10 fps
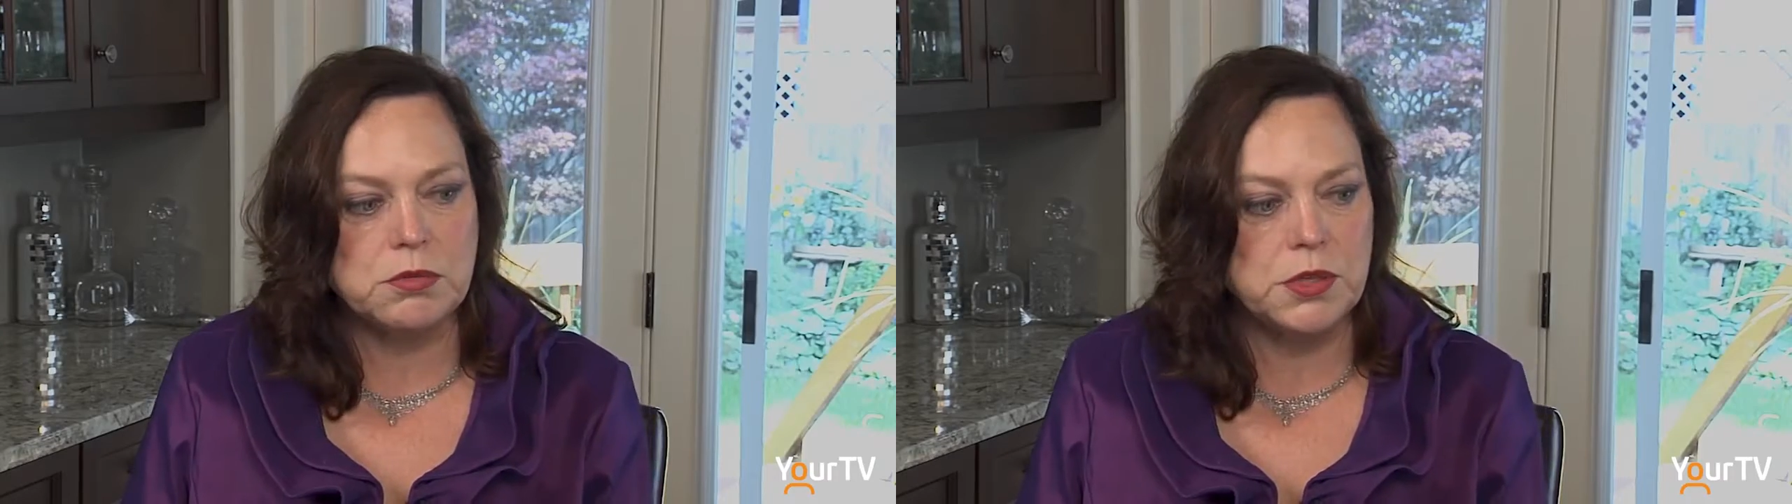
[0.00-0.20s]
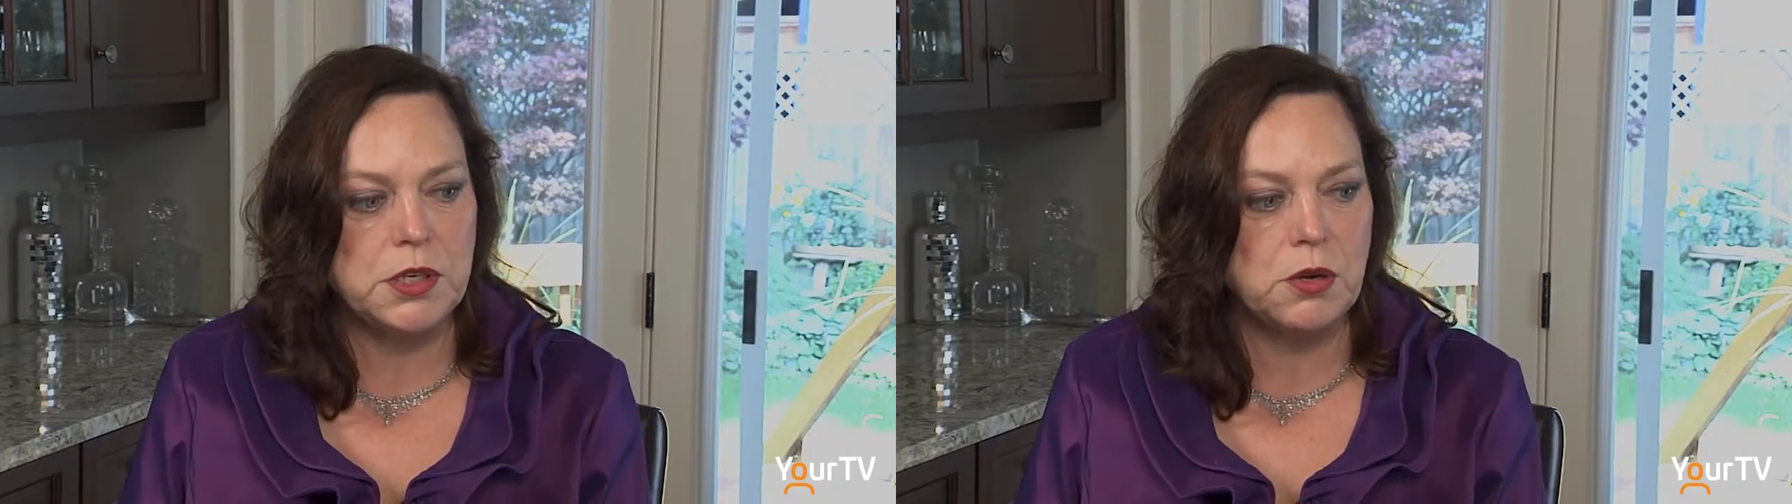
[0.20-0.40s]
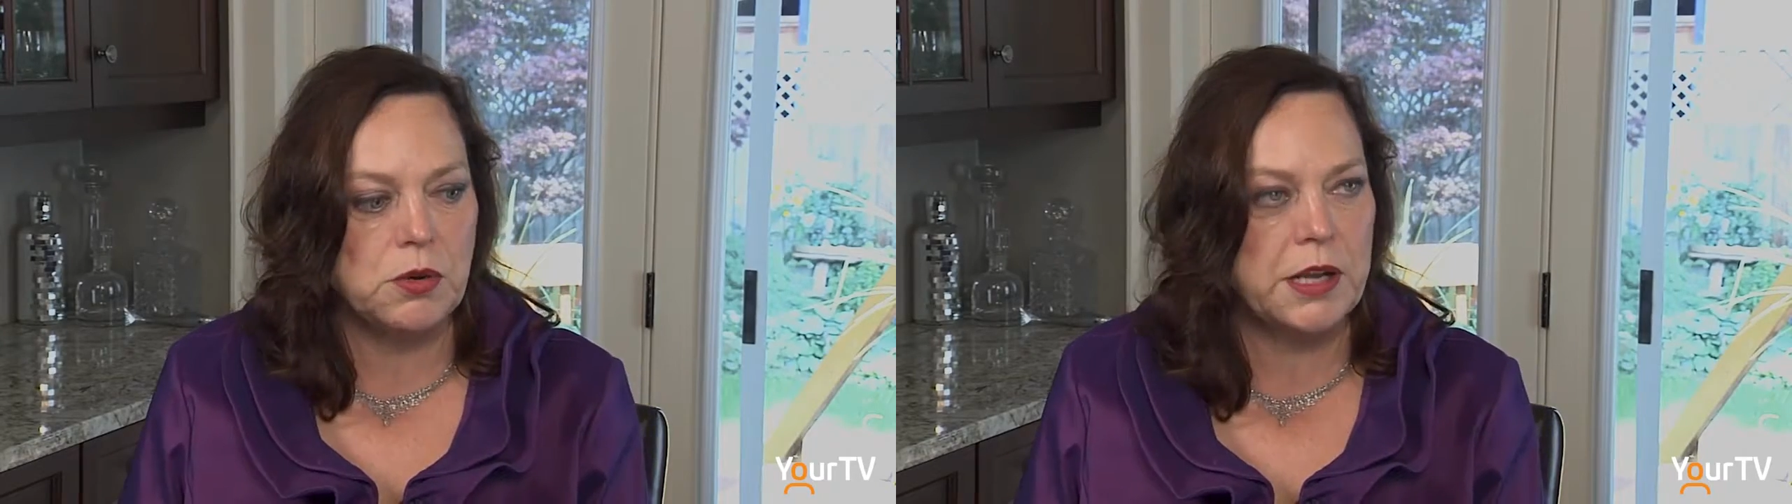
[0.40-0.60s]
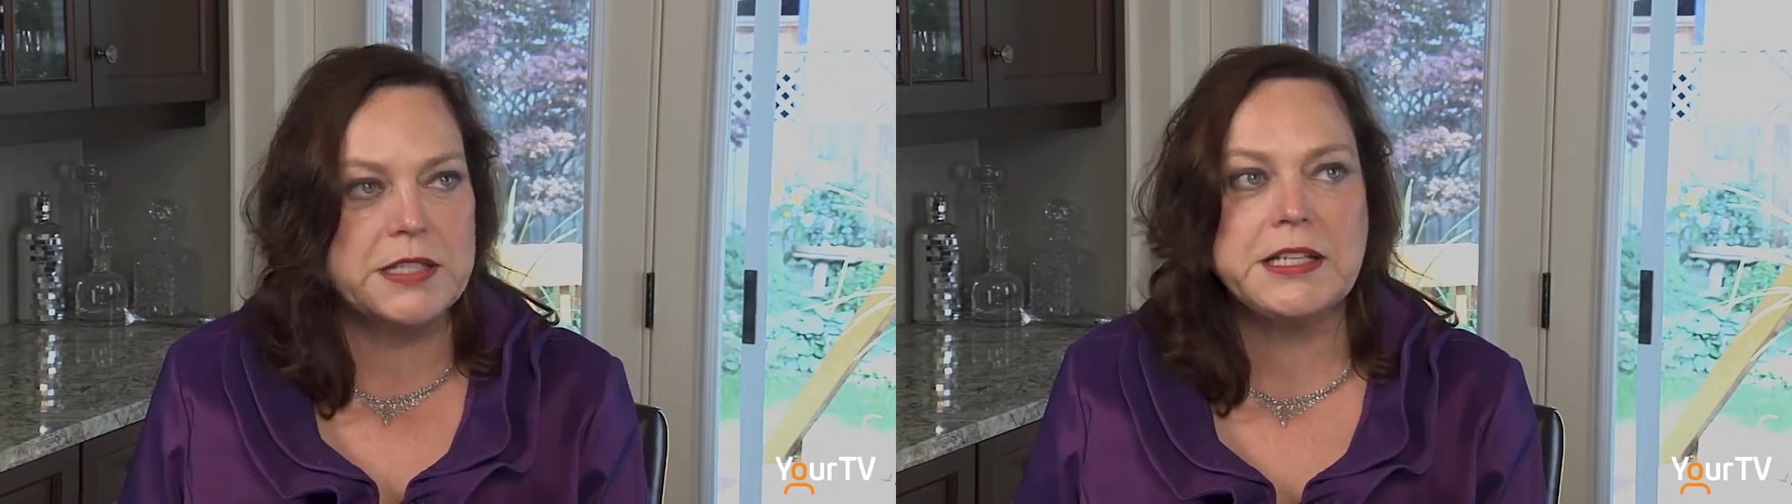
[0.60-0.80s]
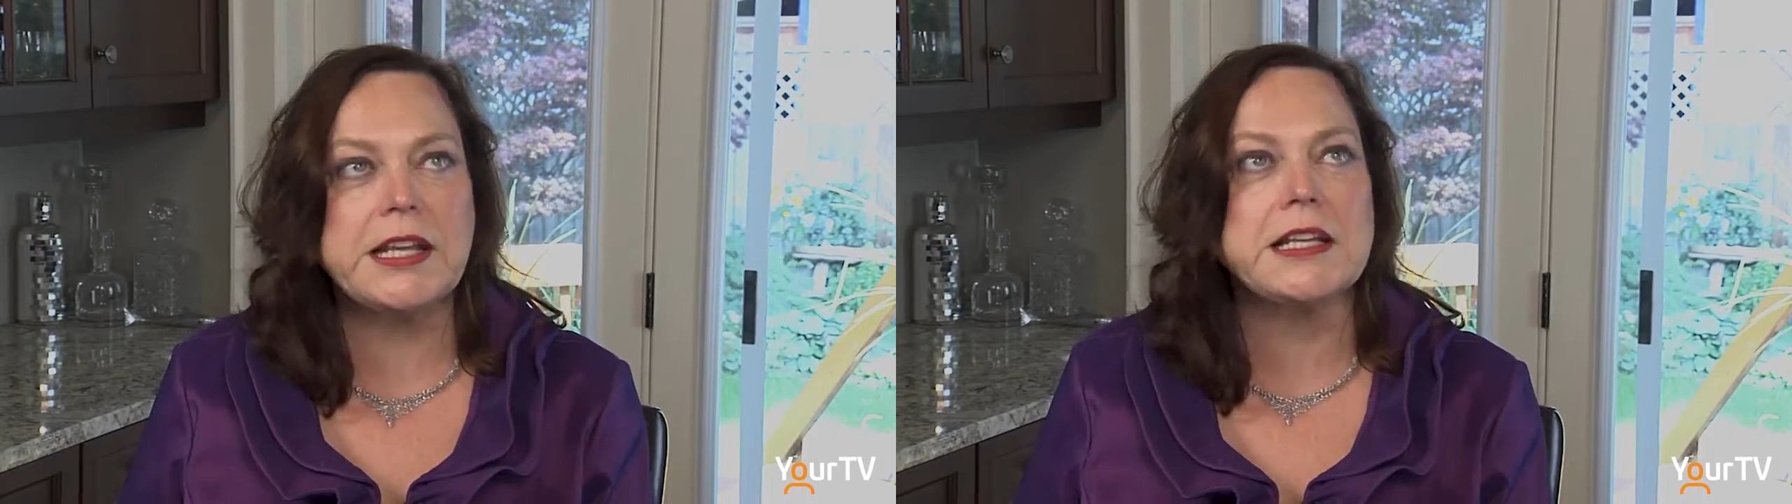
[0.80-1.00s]

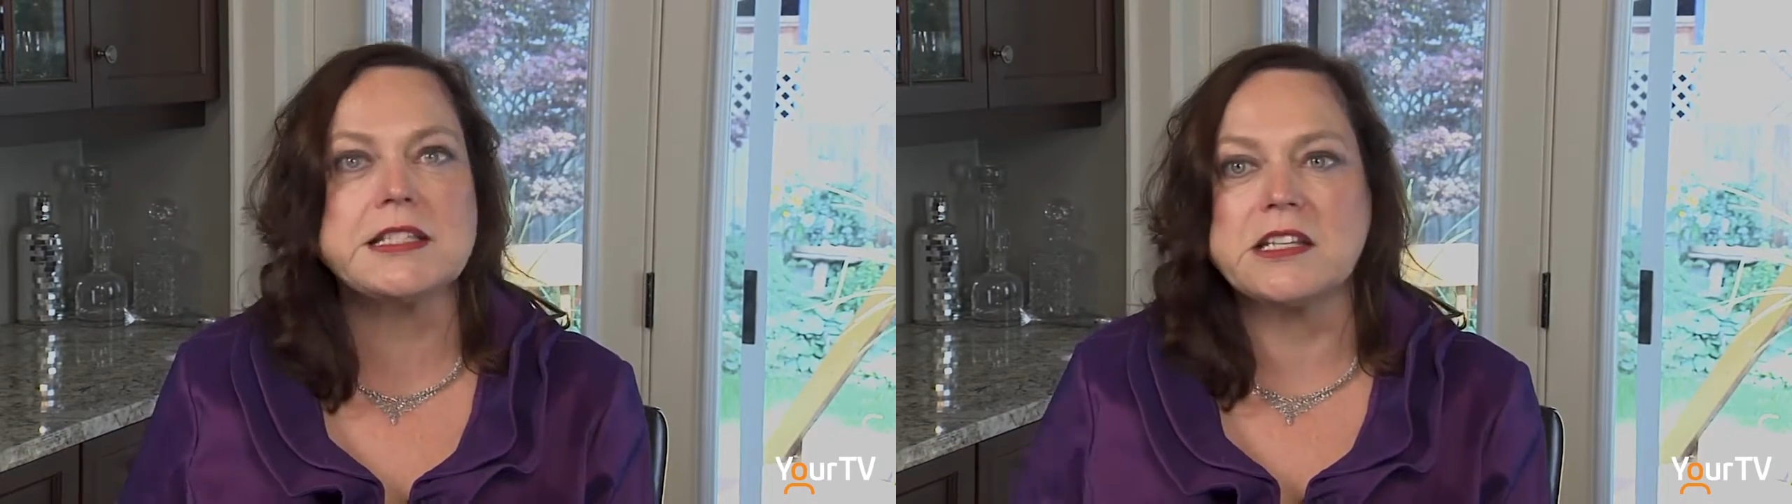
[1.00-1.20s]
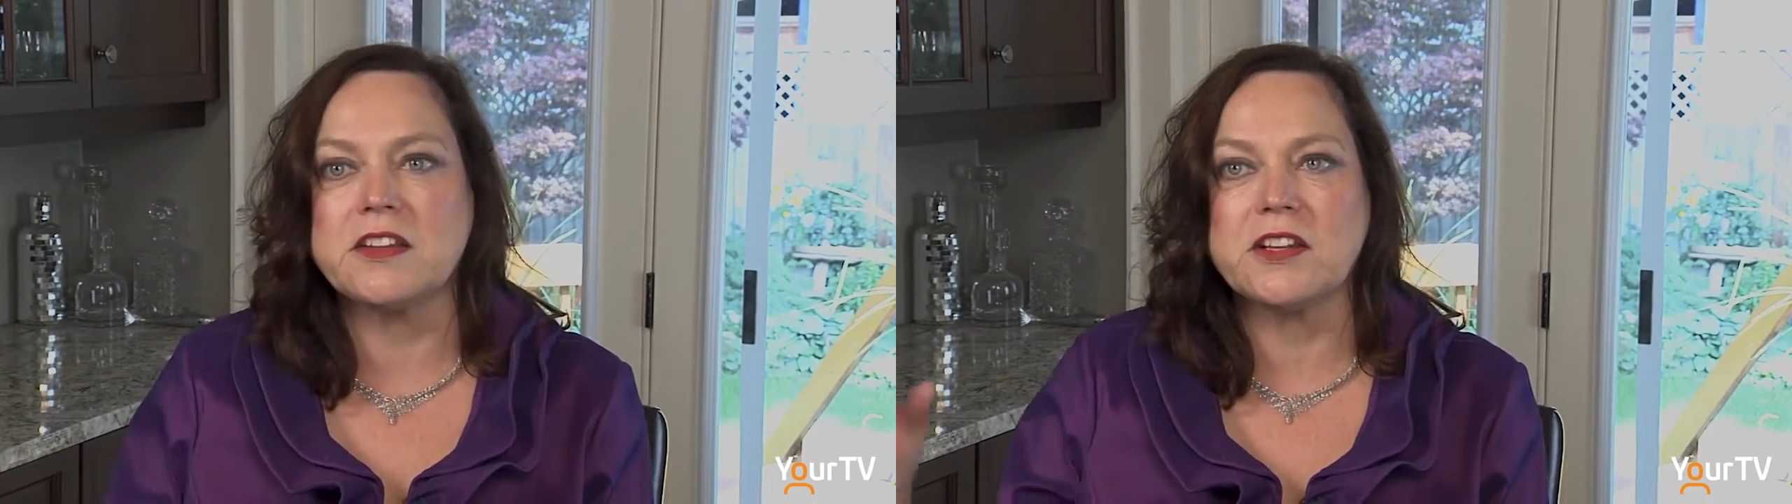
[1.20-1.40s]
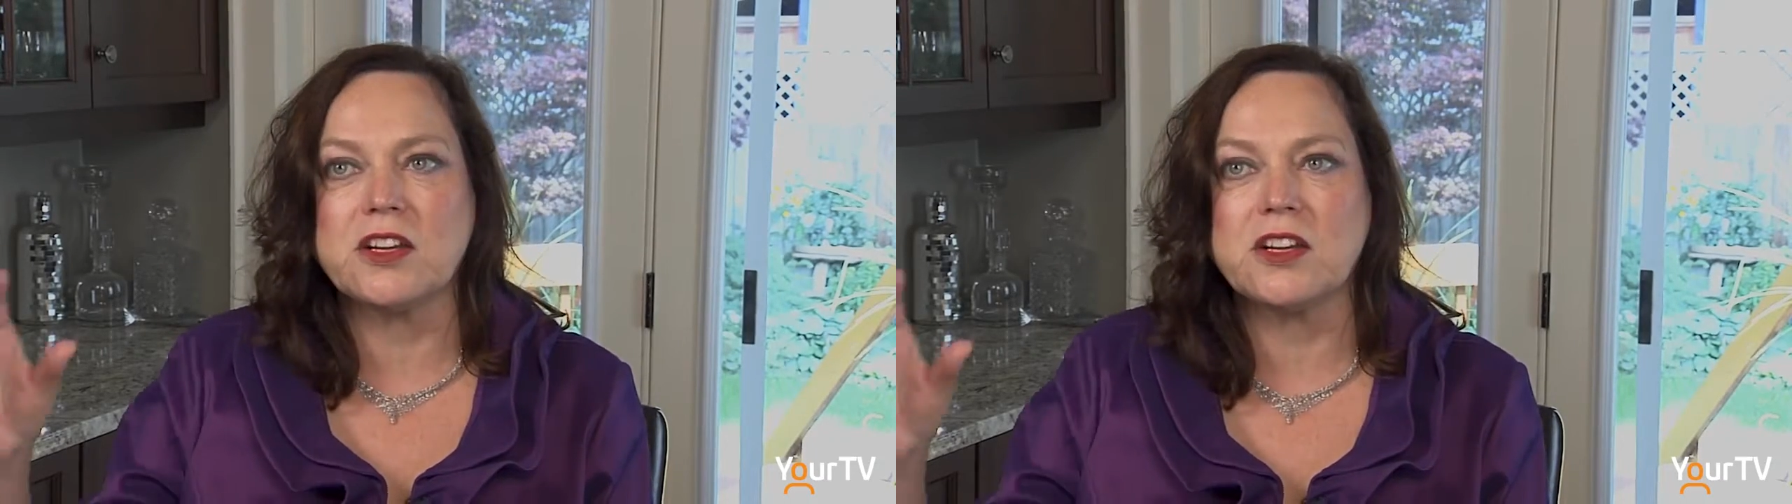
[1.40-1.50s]
because it gets into the